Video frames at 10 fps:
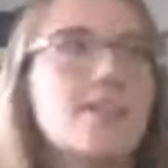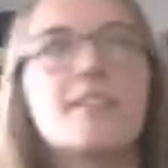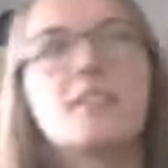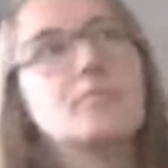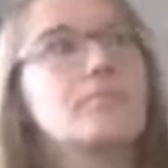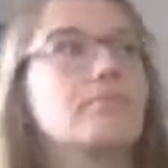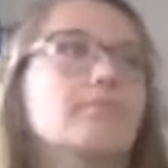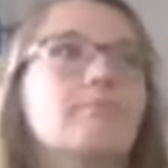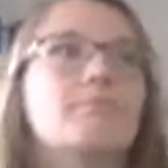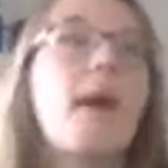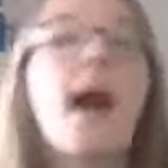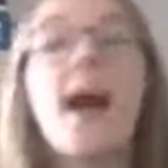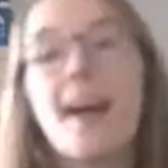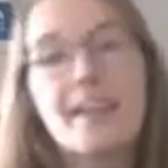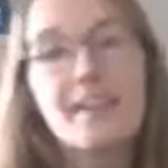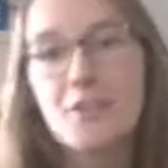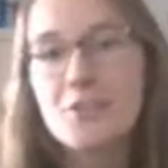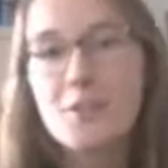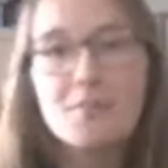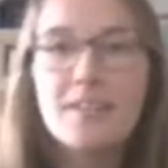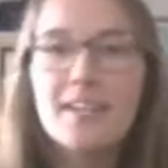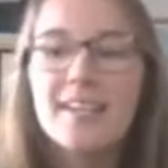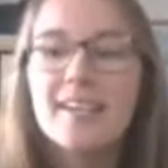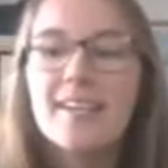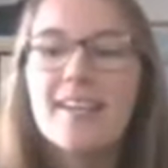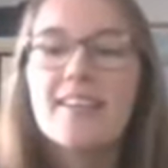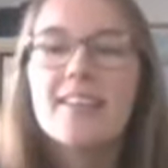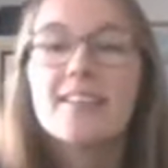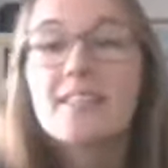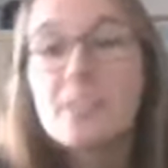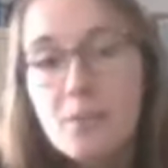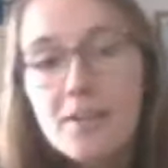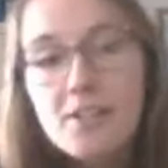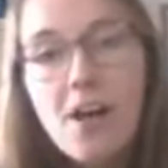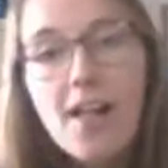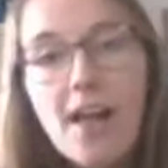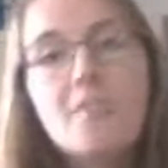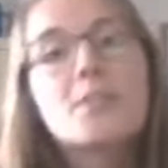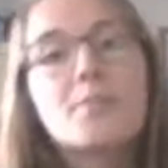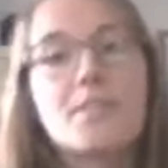pie or something. These whales all have a